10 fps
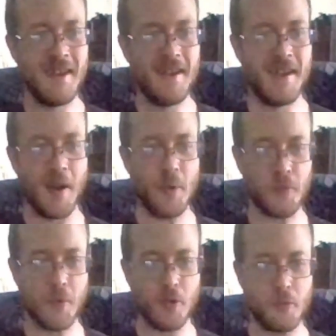I
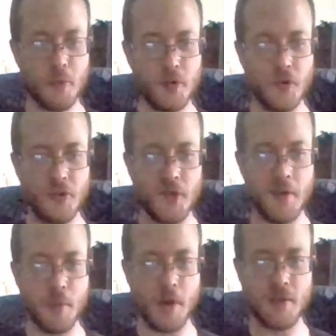was one of those poor souls
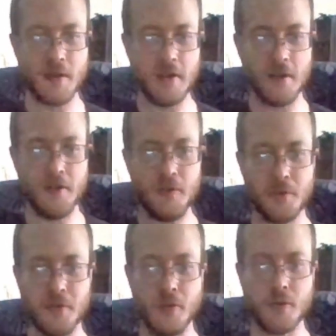that bought the
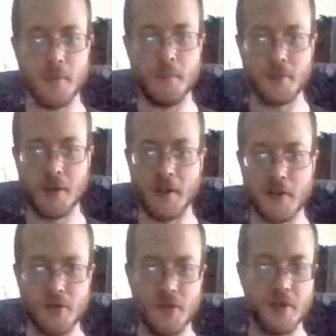Duke Nukem
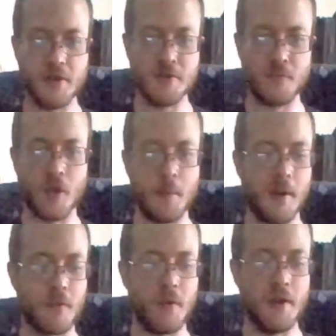collector's edition way
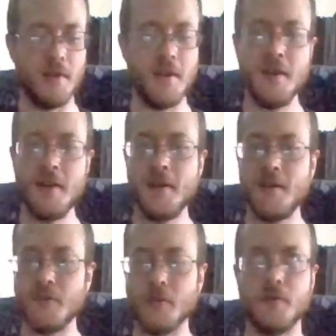back when,
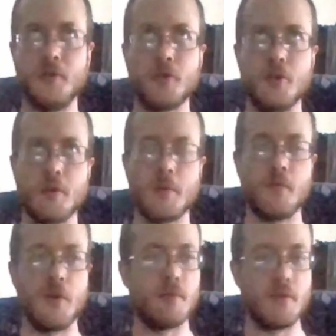or Duke Nukem
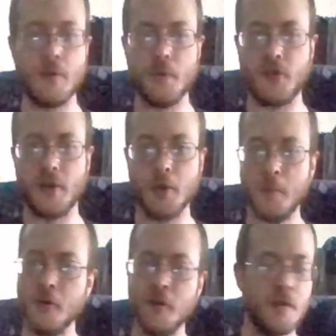Forever. Oh, it's
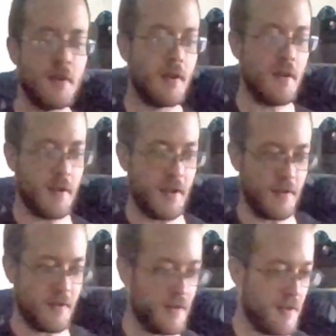terrible.
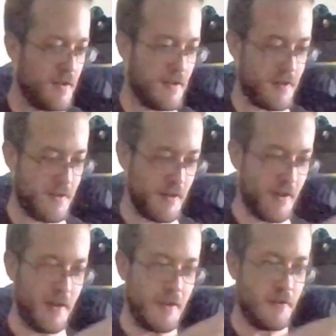And
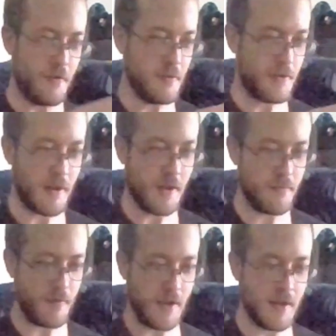I don't
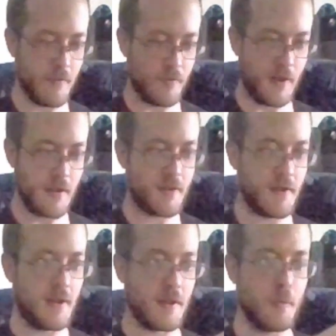have any of that
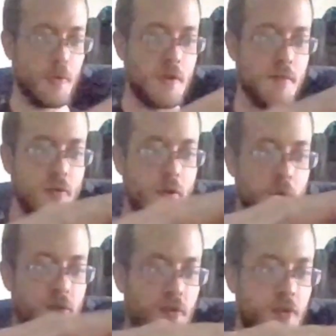anymore, even though I
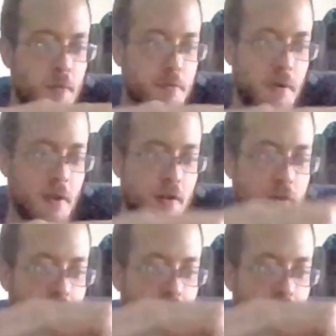wasted so much money on it.